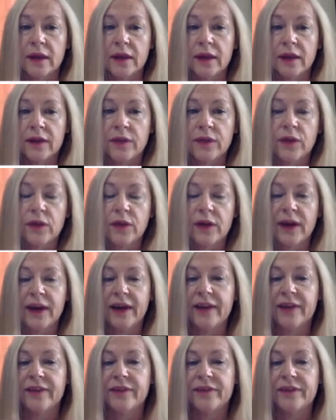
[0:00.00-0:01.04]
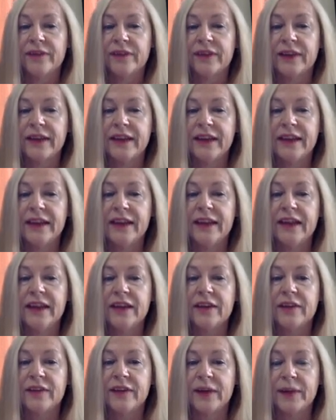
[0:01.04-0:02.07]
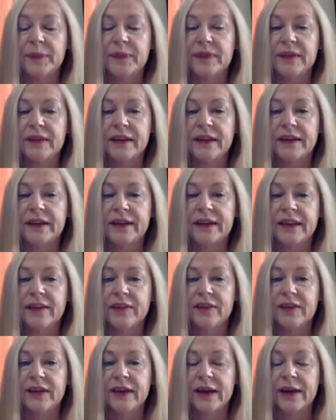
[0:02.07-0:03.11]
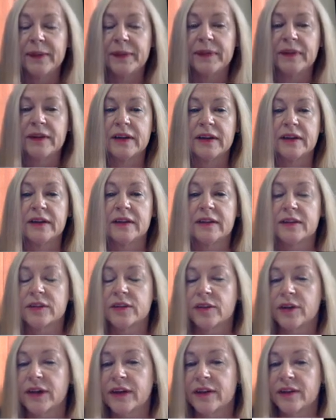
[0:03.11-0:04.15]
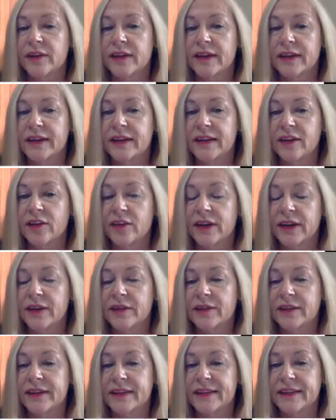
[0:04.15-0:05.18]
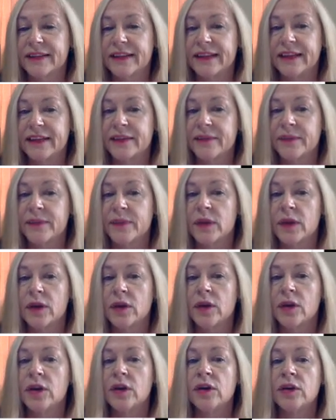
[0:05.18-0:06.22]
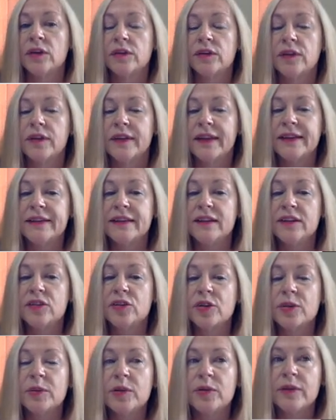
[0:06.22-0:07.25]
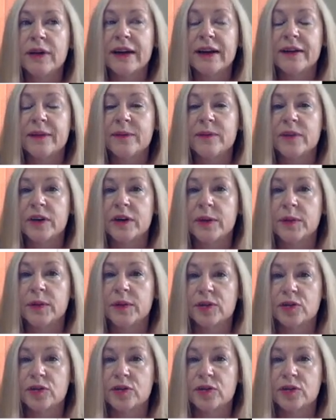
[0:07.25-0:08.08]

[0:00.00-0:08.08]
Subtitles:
if you have E of epsilon given epsilon is greater than or equal to C. So that's a normal random variable